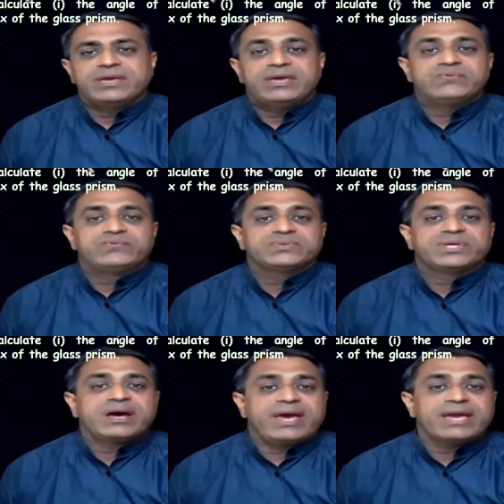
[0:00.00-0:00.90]
If
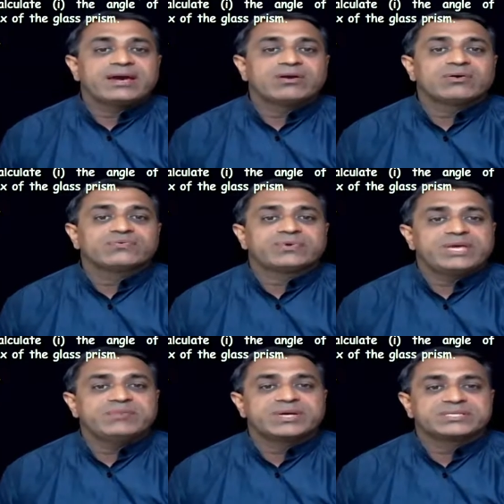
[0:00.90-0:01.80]
the angle of
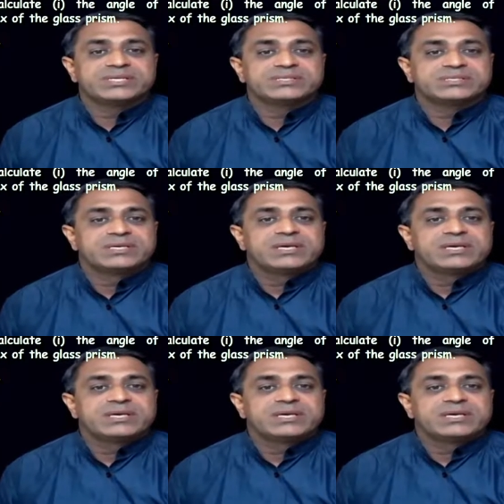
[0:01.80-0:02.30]
emergence